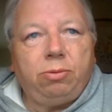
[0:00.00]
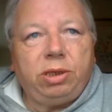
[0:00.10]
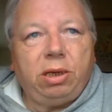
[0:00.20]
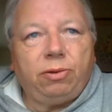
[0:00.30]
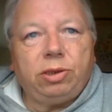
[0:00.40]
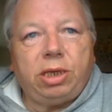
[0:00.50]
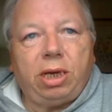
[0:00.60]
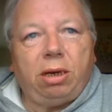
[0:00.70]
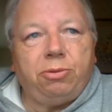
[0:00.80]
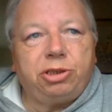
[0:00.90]
The other
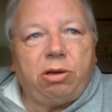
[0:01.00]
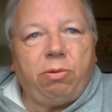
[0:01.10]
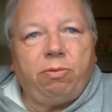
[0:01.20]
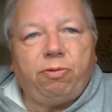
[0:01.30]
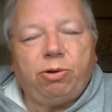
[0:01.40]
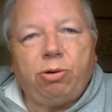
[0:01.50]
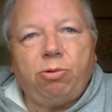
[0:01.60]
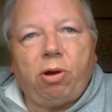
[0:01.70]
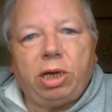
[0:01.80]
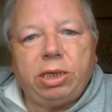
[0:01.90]
day I was going for a
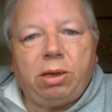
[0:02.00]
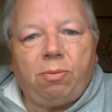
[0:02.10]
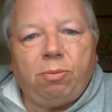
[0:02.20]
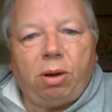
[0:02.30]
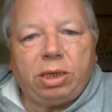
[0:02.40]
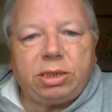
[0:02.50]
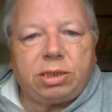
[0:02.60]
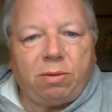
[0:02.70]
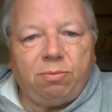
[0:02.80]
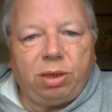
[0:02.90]
ride on my
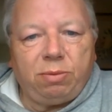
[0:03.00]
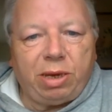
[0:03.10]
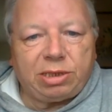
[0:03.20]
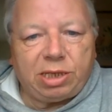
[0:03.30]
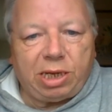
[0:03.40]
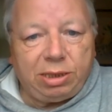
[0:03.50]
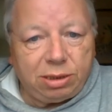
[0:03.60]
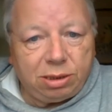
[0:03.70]
Sunbeam S8